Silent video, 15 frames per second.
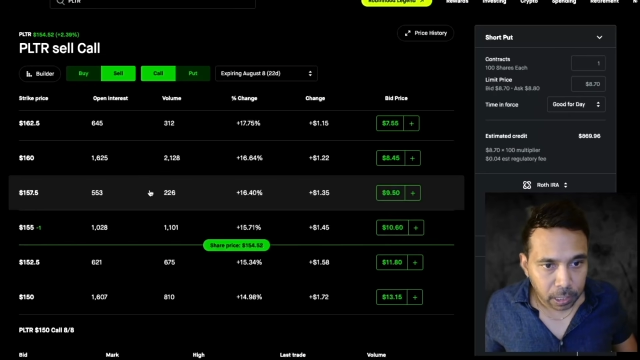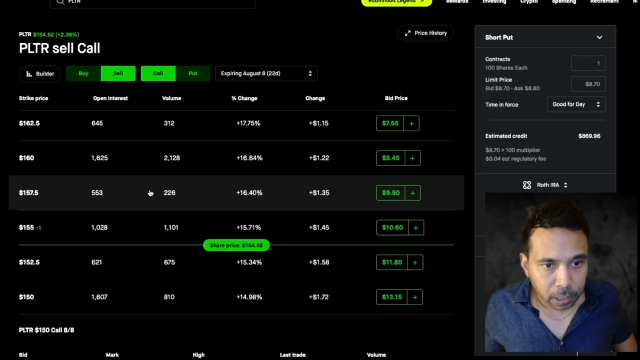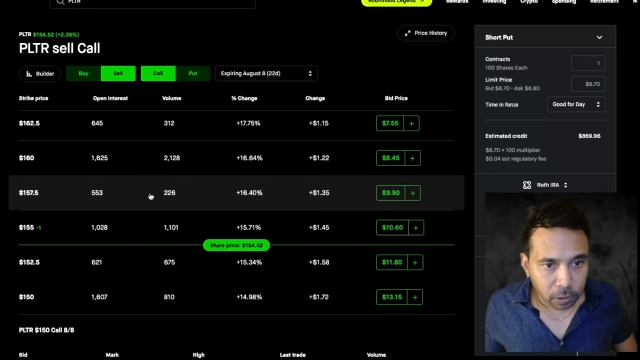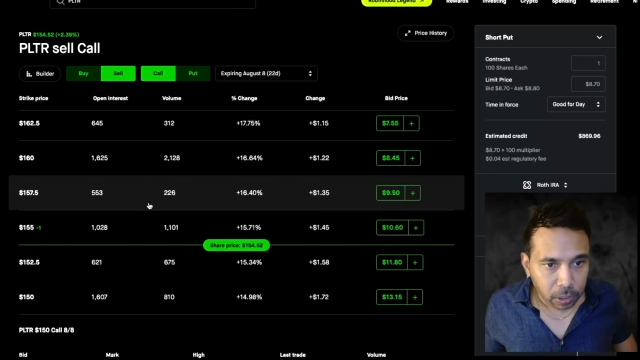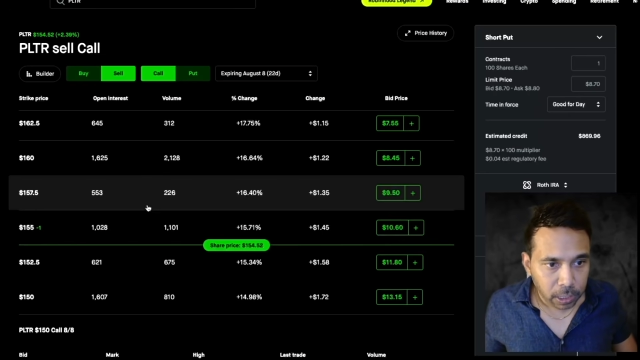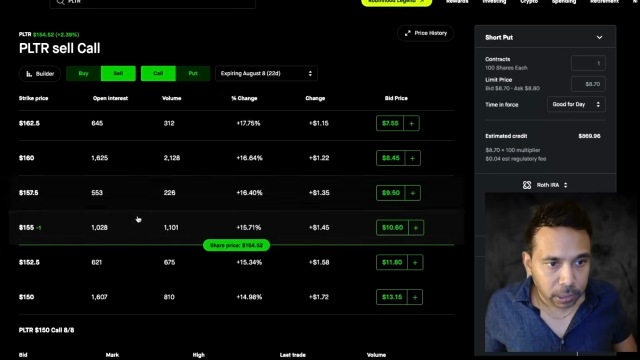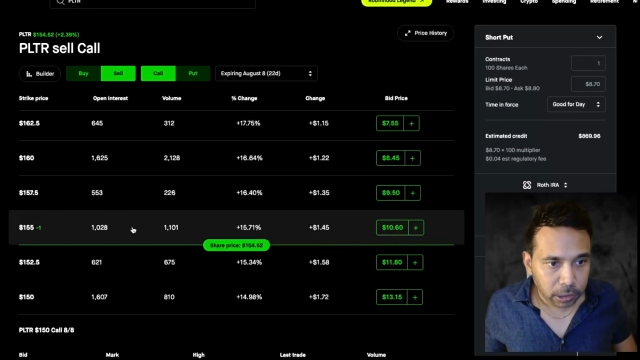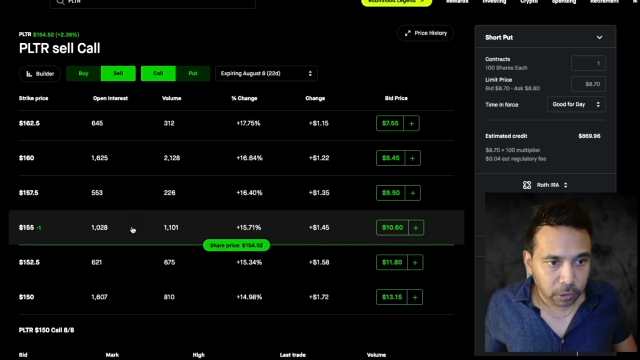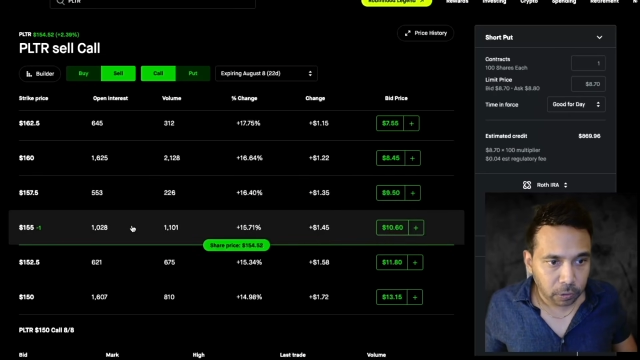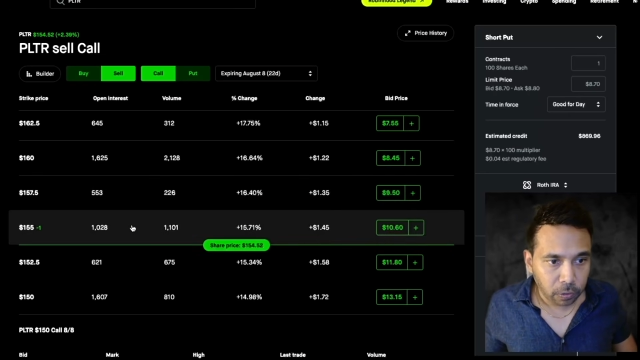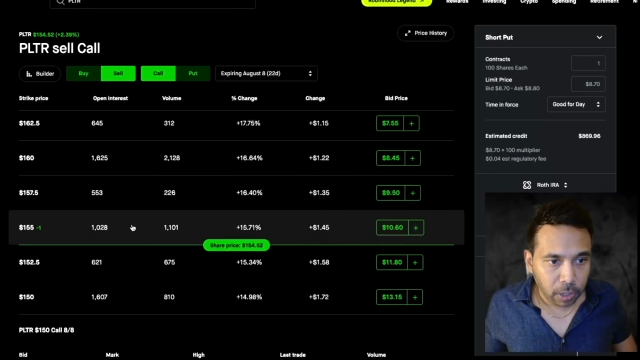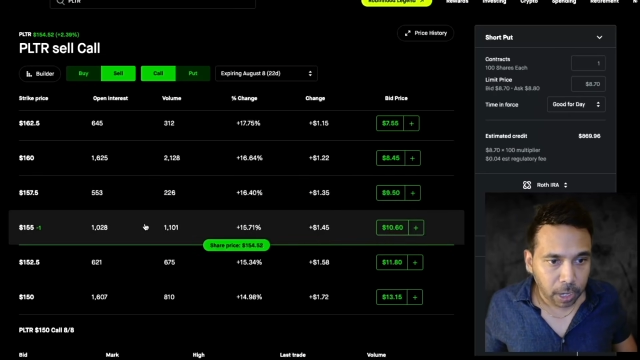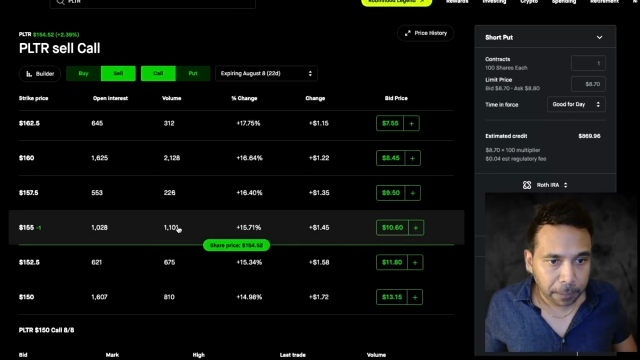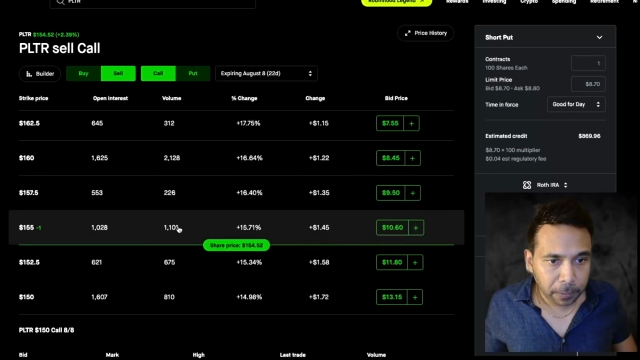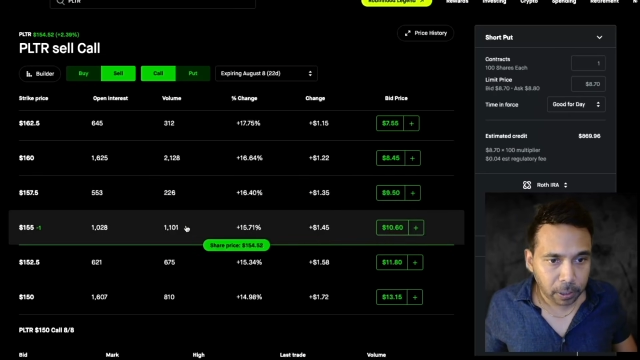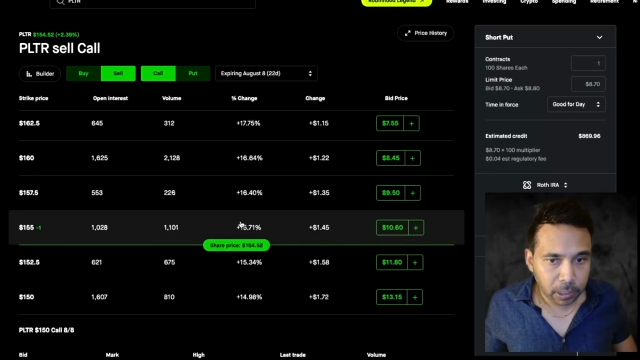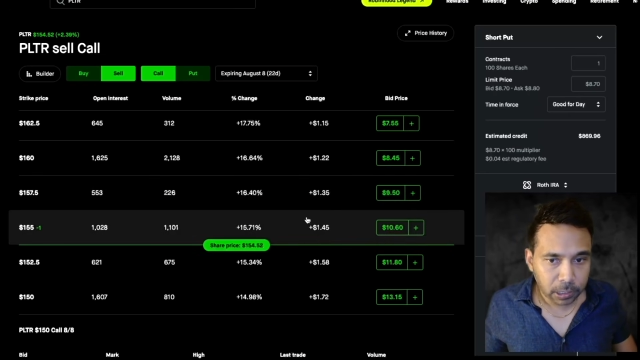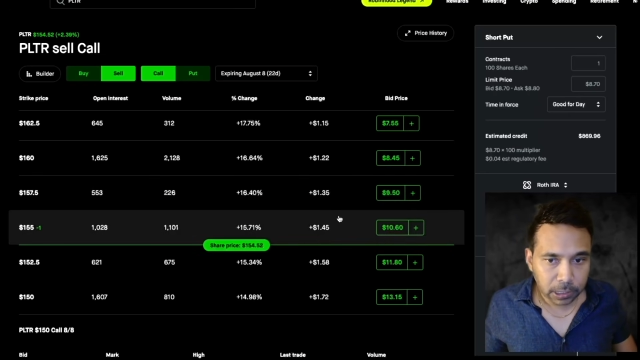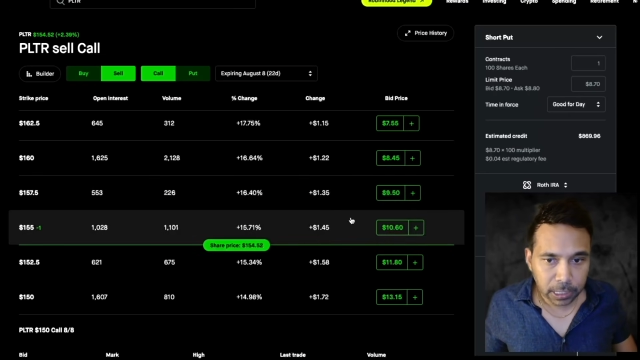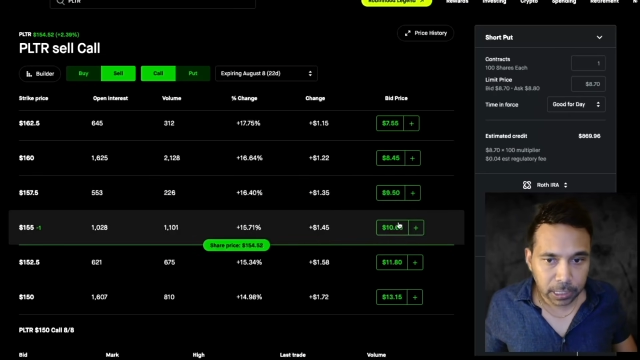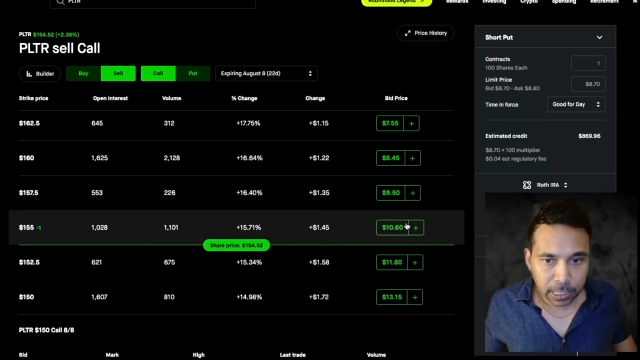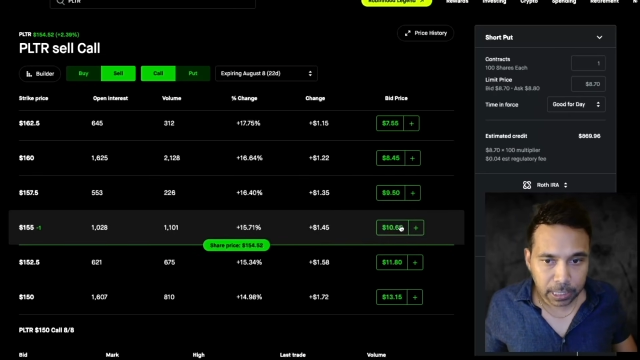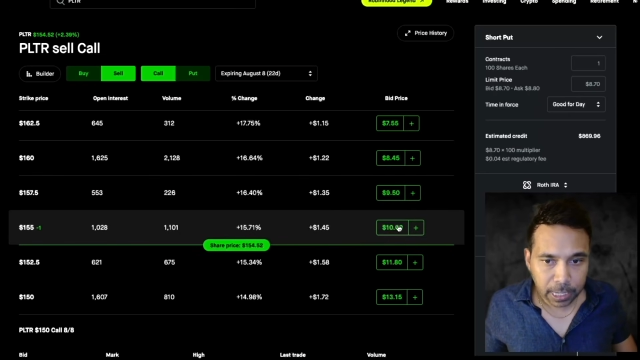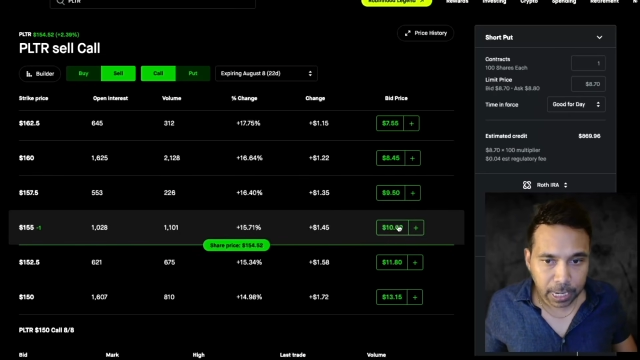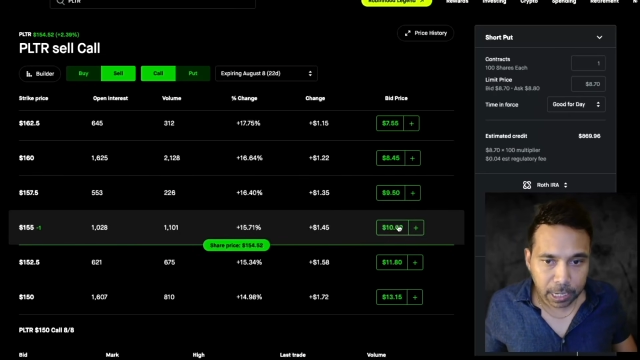Okay, so I'm gonna select,